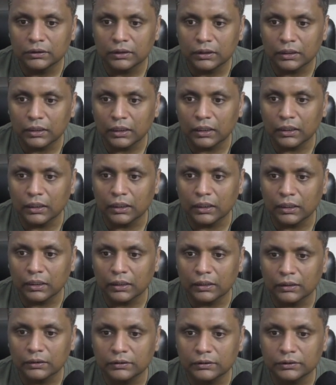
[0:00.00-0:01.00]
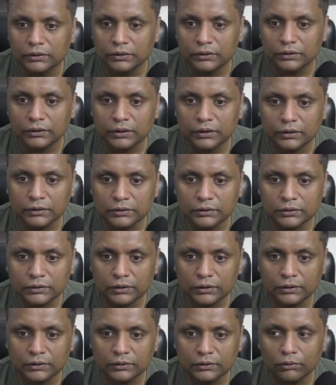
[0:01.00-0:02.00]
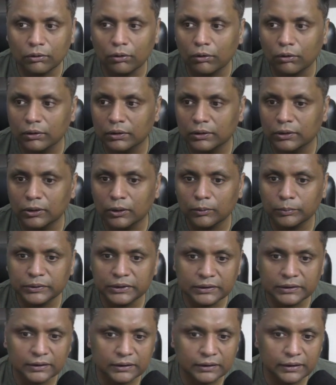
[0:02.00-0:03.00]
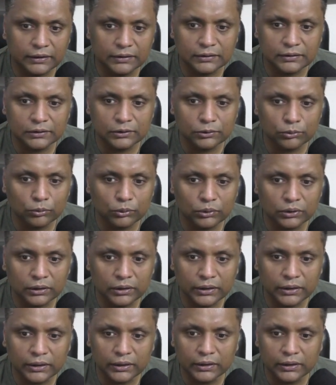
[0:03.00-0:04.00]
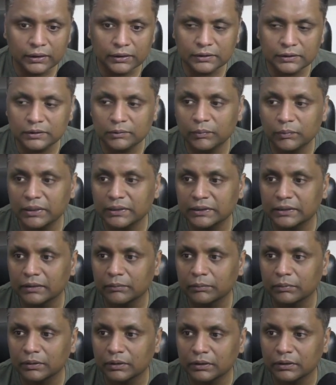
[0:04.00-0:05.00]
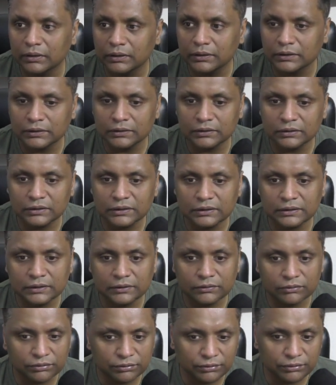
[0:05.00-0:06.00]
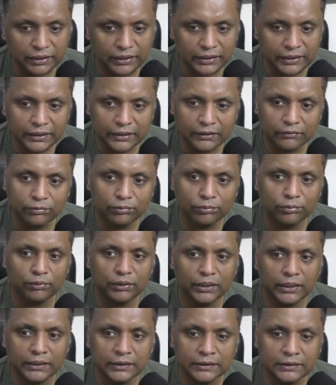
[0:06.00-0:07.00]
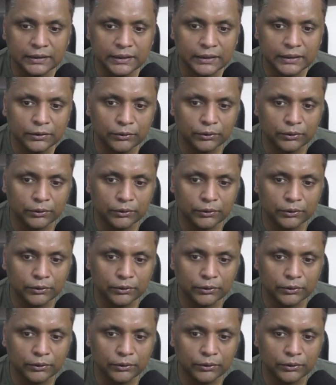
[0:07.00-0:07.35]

uh, all the options are there it's totally customizable it's it's very easy to